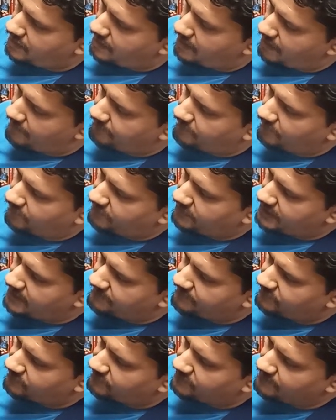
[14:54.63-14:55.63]
I've only
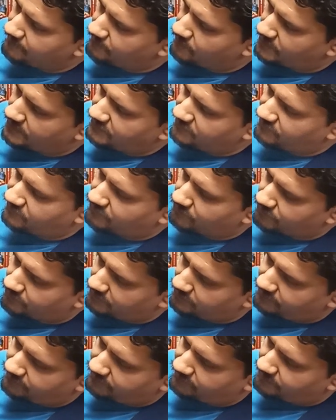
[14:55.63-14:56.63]
ever seen one in
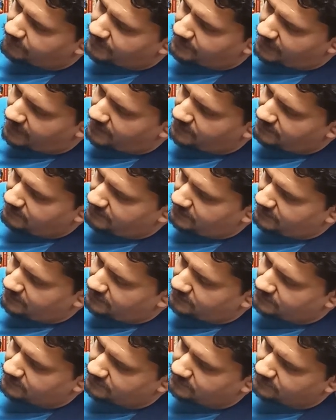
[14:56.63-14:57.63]
stores, but
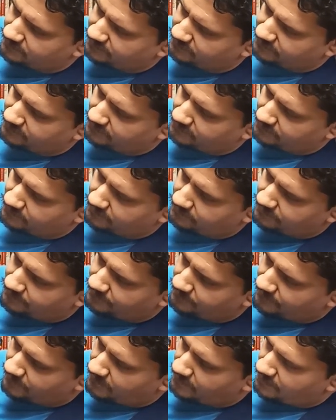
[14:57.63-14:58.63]
so
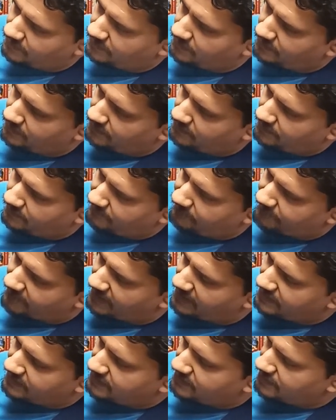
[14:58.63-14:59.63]

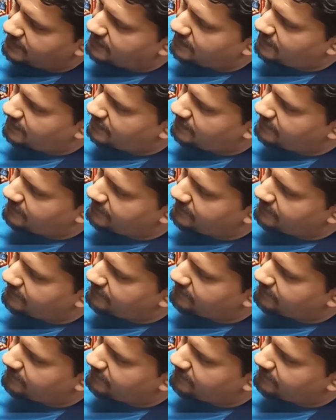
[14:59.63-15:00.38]
Finding a